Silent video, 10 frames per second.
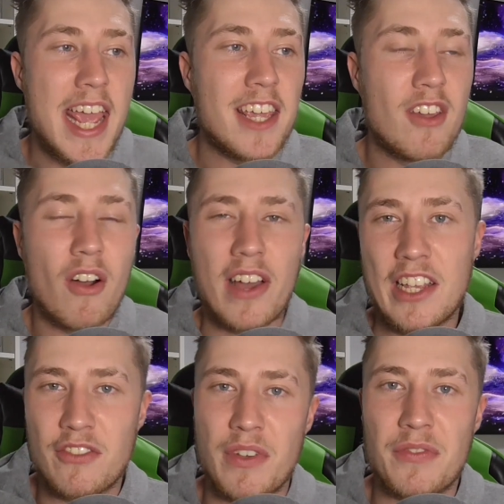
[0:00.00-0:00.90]
he got
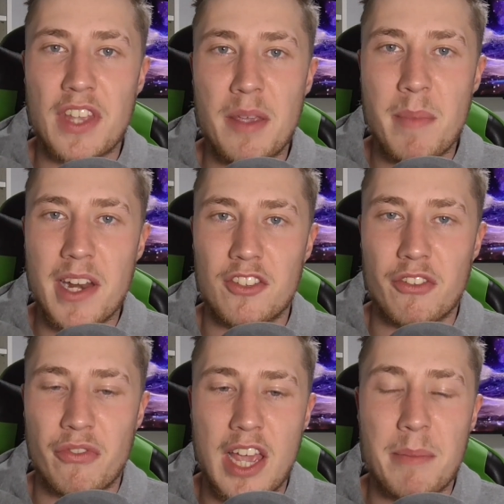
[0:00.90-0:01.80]
his 15 minutes
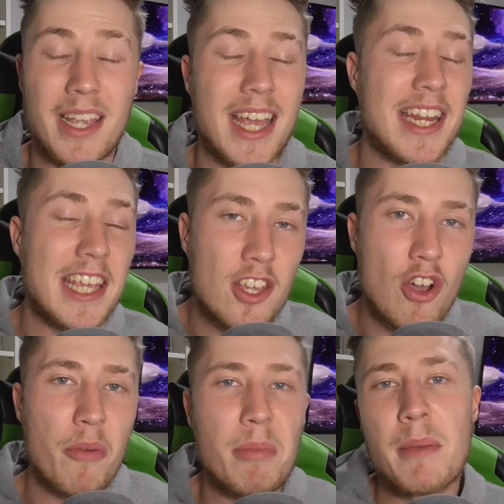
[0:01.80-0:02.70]
of fame again, he
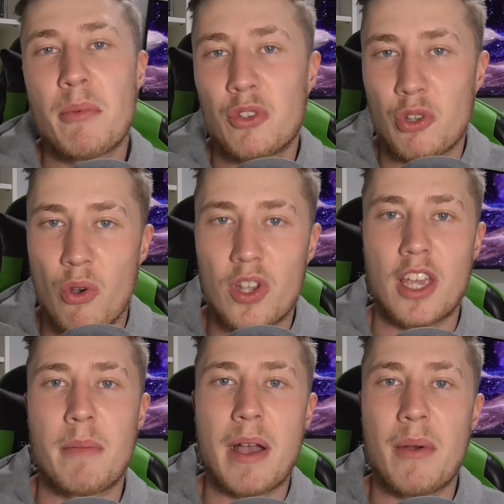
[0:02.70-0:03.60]
got people
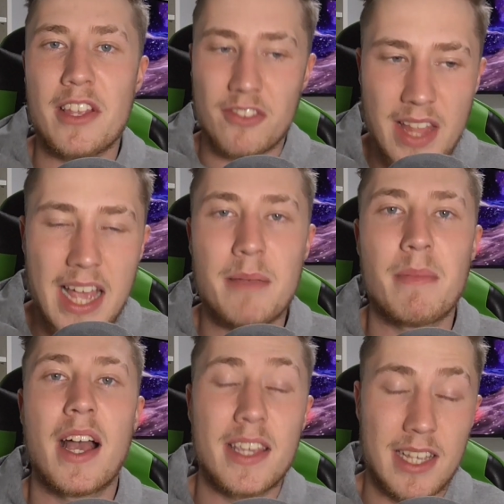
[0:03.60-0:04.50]
talking about his
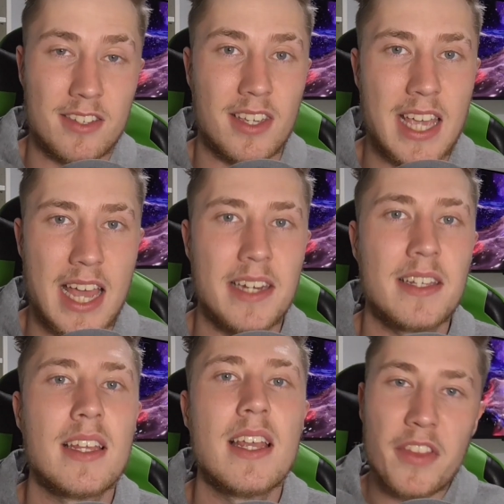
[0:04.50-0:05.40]
name yet
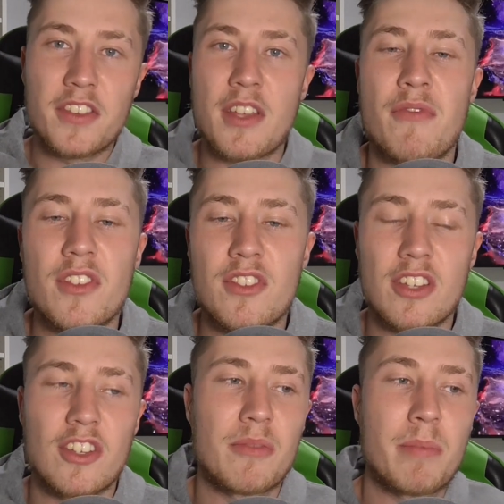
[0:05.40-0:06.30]
again, but the difference
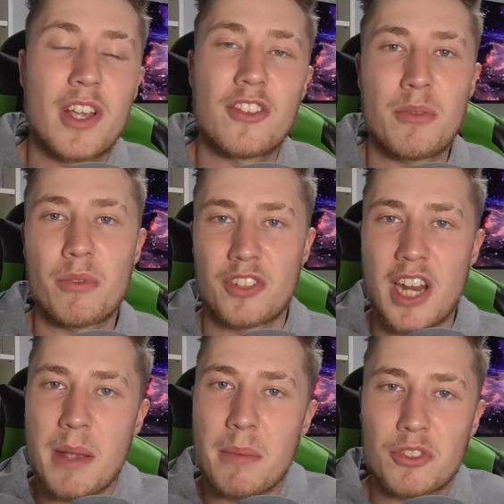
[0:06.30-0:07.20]
is, is because he
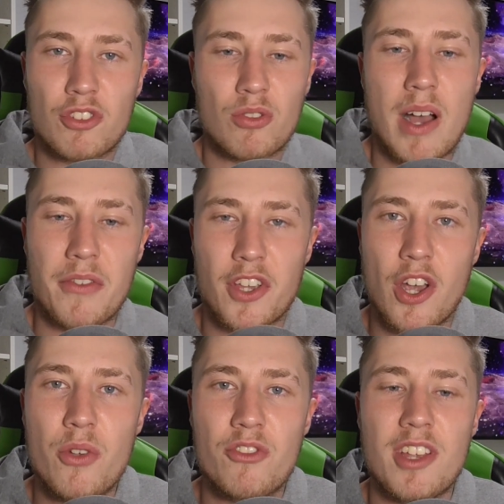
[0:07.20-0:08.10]
wasn't able to sort out the
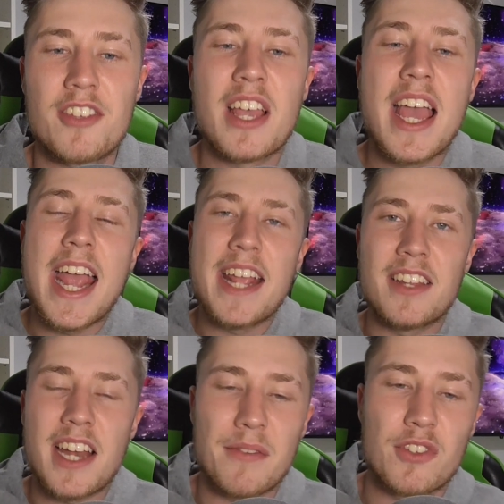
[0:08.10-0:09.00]
coaches, he
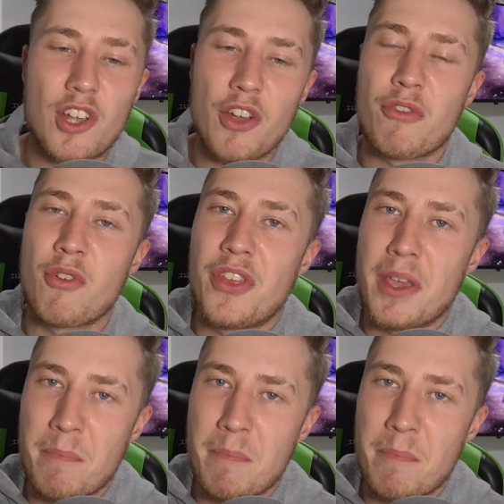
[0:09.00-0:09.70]
didn't have to go through the